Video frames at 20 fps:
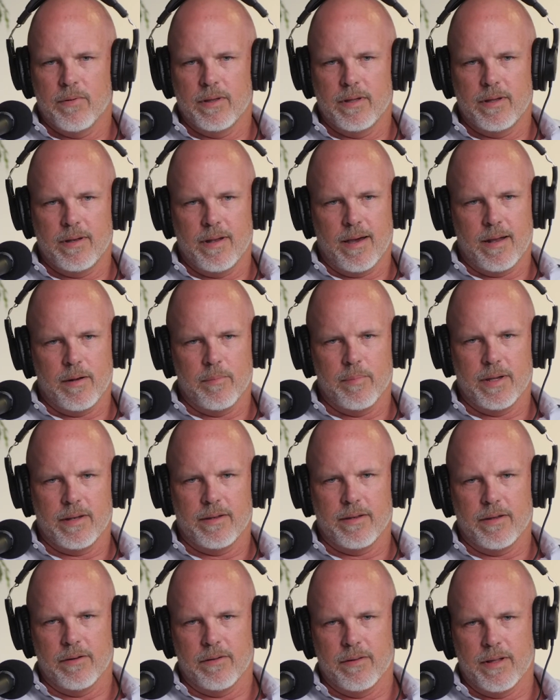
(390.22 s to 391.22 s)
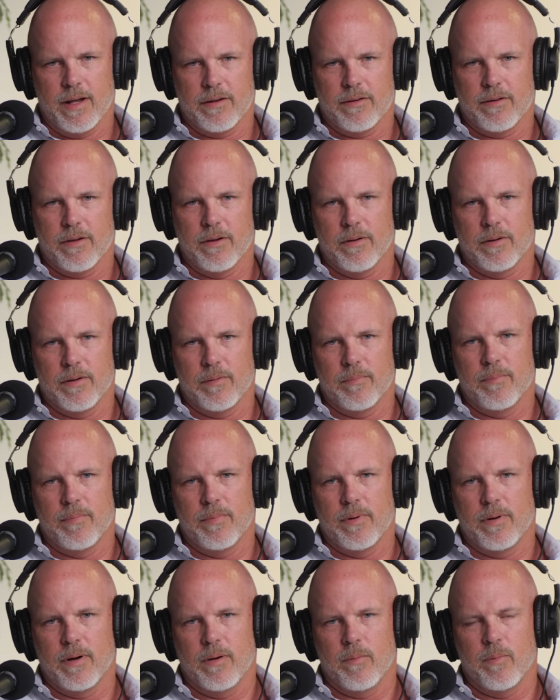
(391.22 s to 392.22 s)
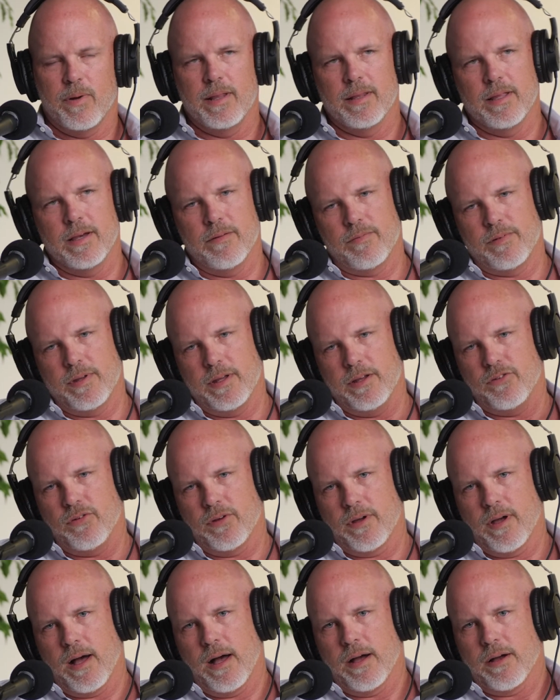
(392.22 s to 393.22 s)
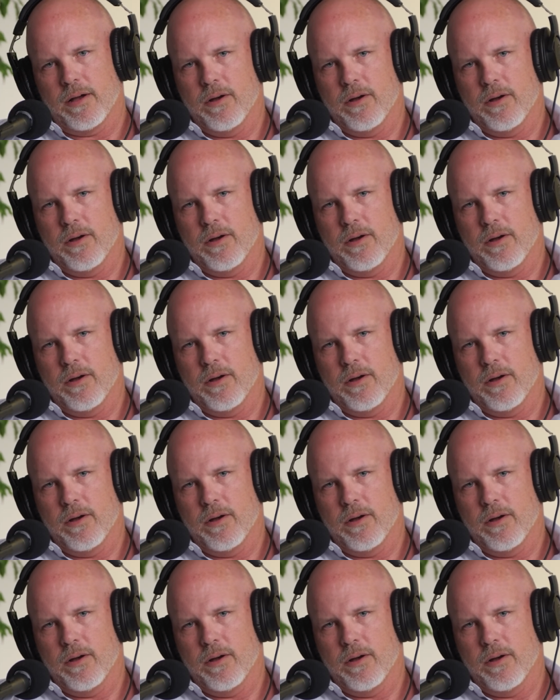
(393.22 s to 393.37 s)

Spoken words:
really not a big deal. I'd go to. We lived in Chicago.